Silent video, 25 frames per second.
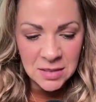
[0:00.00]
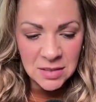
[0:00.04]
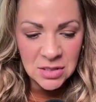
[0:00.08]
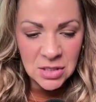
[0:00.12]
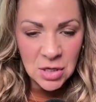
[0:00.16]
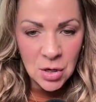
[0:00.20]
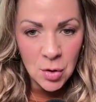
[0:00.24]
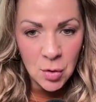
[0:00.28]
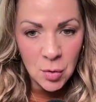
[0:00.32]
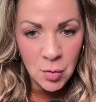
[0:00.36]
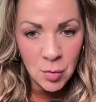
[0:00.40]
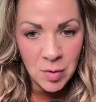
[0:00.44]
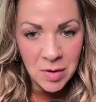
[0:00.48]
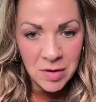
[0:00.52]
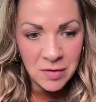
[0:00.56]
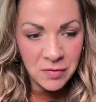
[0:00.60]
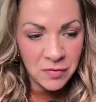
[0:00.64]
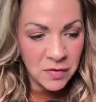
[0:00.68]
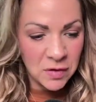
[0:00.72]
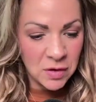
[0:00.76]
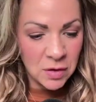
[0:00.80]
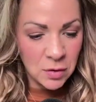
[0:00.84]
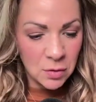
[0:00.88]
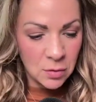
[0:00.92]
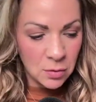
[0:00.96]
So,
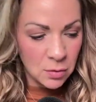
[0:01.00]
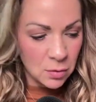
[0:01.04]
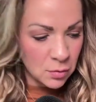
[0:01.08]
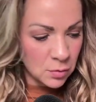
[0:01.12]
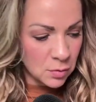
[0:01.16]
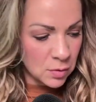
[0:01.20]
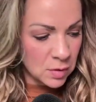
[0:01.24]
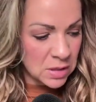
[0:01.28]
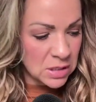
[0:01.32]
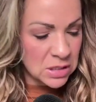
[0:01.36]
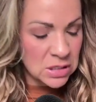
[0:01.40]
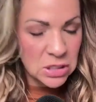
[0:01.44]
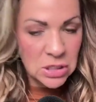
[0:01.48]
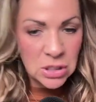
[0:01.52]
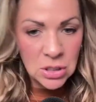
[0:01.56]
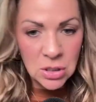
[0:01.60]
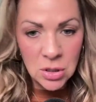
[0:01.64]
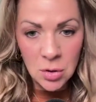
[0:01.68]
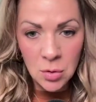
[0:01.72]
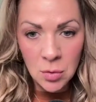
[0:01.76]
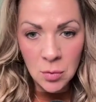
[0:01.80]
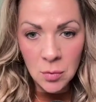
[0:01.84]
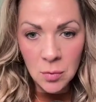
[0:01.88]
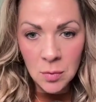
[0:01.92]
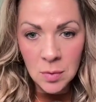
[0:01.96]
if you
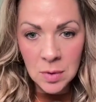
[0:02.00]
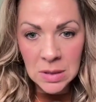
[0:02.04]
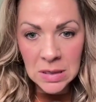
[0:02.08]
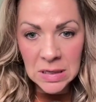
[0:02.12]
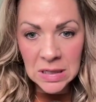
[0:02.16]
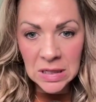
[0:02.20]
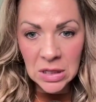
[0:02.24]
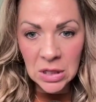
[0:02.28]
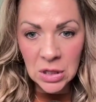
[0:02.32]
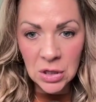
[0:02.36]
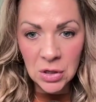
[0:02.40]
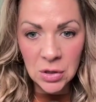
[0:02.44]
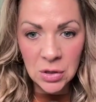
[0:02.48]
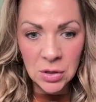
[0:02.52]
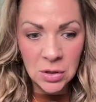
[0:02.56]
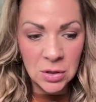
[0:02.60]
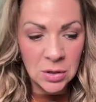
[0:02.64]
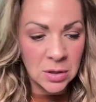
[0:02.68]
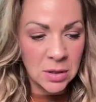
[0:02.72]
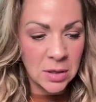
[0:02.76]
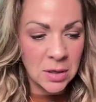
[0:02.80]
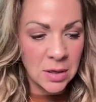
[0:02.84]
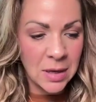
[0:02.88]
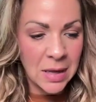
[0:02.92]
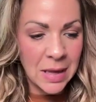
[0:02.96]
don't want to
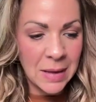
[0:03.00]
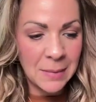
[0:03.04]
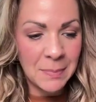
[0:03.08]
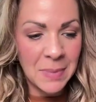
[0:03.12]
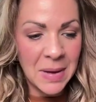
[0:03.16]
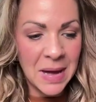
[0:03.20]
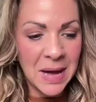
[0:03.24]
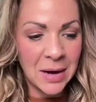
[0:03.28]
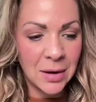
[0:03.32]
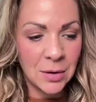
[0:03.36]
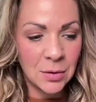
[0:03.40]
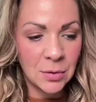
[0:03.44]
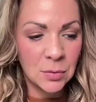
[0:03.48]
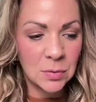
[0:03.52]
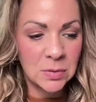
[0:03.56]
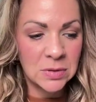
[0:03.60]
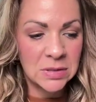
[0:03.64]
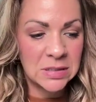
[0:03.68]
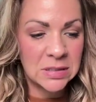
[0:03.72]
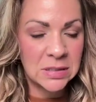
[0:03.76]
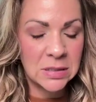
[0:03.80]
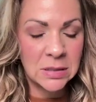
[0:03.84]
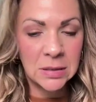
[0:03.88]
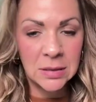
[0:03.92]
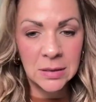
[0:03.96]
learn
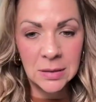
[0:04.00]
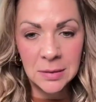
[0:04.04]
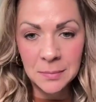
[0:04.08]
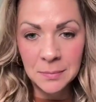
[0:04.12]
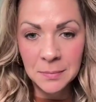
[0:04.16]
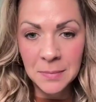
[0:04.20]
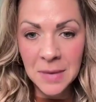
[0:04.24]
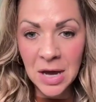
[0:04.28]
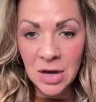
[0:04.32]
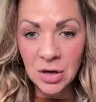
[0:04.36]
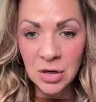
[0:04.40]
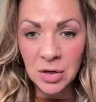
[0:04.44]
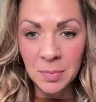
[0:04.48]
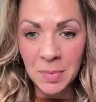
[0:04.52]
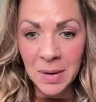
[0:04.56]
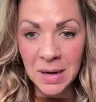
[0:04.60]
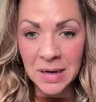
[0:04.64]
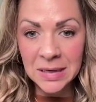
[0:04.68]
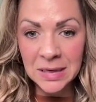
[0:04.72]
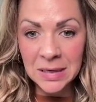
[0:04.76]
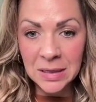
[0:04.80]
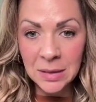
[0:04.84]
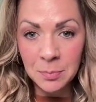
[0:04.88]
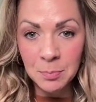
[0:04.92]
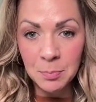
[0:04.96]
about how your
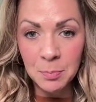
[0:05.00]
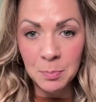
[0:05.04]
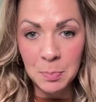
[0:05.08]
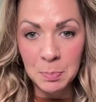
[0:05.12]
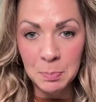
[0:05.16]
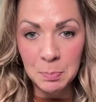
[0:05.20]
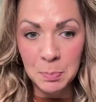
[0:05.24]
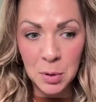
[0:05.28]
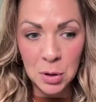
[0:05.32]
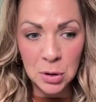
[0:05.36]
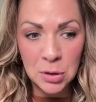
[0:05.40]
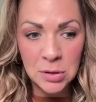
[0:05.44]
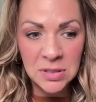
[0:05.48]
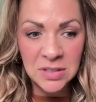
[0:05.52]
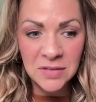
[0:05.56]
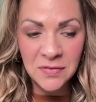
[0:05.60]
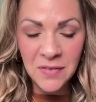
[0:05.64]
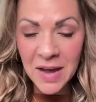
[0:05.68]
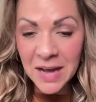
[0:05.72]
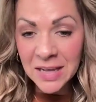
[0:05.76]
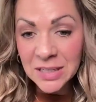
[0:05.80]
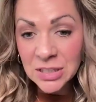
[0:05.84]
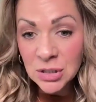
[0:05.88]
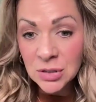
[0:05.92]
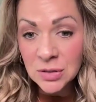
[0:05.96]
body burns
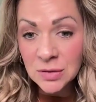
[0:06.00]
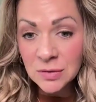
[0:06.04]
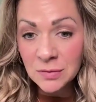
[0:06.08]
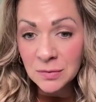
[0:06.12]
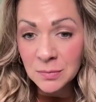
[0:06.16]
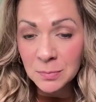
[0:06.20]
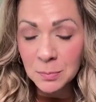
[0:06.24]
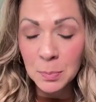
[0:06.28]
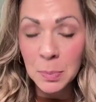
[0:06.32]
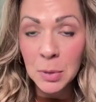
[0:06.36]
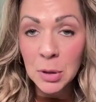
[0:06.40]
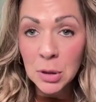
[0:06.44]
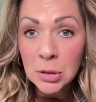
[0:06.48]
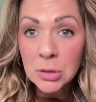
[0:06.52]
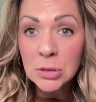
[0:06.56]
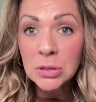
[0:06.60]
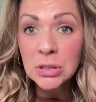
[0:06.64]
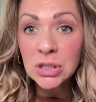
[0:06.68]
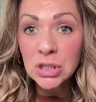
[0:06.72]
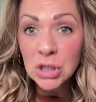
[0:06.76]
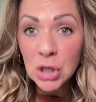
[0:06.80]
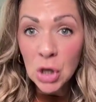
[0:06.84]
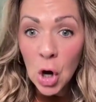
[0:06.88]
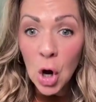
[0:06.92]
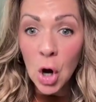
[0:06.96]
fat,
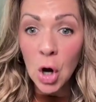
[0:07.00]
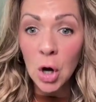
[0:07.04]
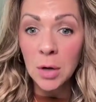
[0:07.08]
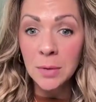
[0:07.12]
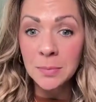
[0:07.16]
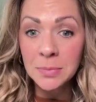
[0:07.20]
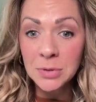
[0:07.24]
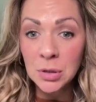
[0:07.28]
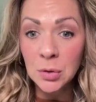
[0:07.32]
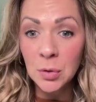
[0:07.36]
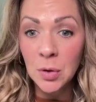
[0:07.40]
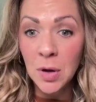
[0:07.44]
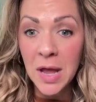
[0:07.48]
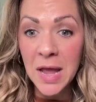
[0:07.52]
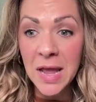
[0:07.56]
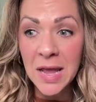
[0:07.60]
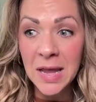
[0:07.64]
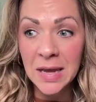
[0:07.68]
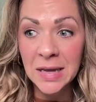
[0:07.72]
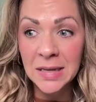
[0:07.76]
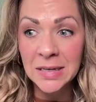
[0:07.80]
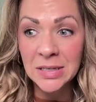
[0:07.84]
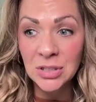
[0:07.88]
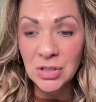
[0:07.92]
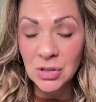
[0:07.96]
burns carbs,
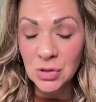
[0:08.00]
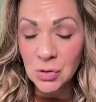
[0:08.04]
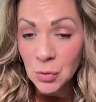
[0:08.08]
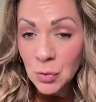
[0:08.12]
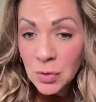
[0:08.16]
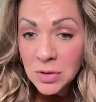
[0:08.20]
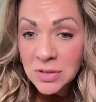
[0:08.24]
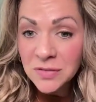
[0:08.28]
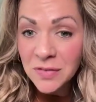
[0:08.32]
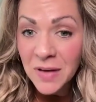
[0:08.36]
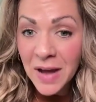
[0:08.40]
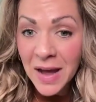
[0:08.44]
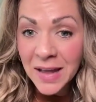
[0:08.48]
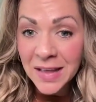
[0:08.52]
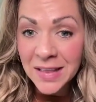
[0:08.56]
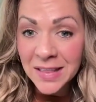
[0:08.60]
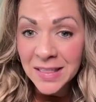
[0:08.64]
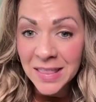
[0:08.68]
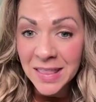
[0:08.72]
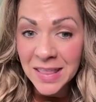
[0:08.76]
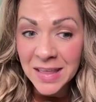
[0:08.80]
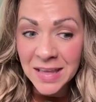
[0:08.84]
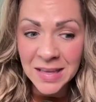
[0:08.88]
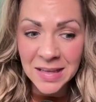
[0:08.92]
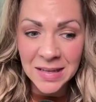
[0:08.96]
and stores fat,
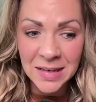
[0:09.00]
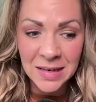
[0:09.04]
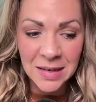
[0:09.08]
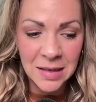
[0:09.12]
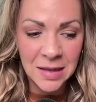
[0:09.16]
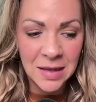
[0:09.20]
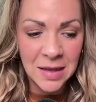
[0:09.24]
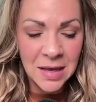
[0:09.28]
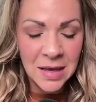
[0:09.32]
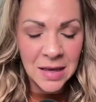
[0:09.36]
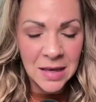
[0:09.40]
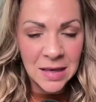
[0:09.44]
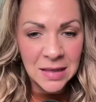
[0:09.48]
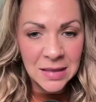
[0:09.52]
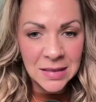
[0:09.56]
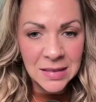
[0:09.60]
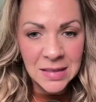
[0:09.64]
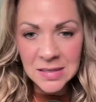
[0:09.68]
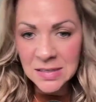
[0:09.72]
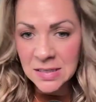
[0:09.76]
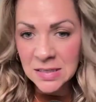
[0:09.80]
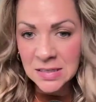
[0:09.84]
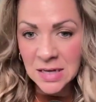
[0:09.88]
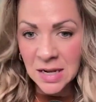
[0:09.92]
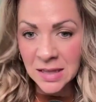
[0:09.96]
then
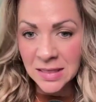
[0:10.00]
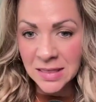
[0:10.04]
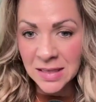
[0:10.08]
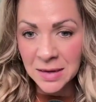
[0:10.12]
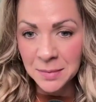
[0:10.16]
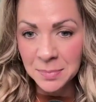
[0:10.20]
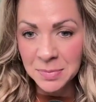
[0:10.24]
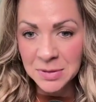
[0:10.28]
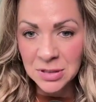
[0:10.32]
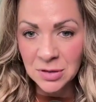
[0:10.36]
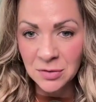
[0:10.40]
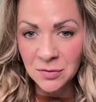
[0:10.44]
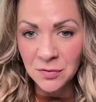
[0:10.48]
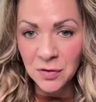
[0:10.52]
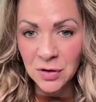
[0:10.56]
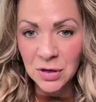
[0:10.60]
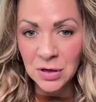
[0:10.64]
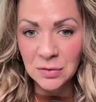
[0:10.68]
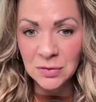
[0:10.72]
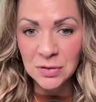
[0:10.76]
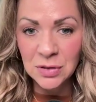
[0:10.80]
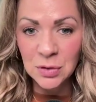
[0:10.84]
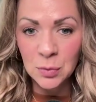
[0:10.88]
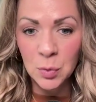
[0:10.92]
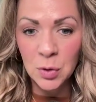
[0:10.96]
this is not the episode for
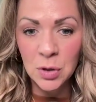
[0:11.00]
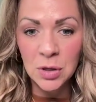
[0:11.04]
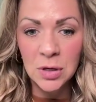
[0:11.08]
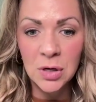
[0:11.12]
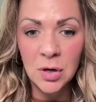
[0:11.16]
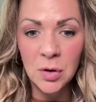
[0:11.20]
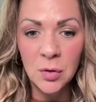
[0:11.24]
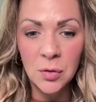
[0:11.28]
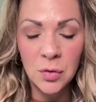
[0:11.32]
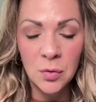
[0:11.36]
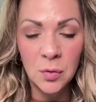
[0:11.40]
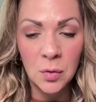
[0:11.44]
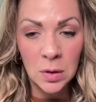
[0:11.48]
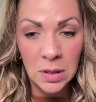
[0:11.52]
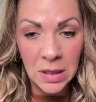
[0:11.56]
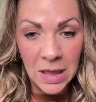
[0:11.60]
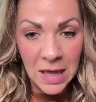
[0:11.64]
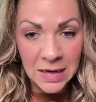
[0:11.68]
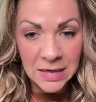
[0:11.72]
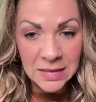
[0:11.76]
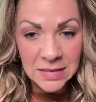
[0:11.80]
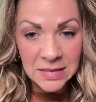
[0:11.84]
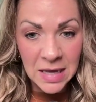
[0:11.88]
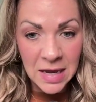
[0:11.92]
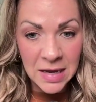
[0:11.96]
you. So, we're going to go through a
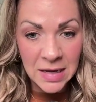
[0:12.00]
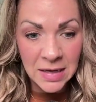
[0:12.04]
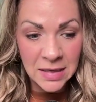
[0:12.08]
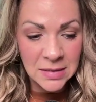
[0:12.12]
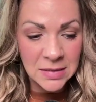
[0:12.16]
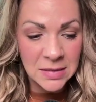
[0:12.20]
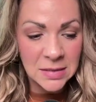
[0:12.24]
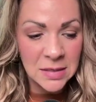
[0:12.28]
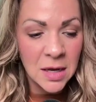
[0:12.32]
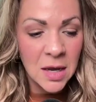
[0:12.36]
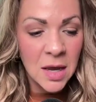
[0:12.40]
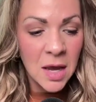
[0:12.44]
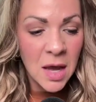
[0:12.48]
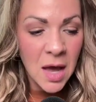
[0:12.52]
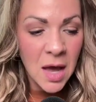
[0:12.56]
lot of science.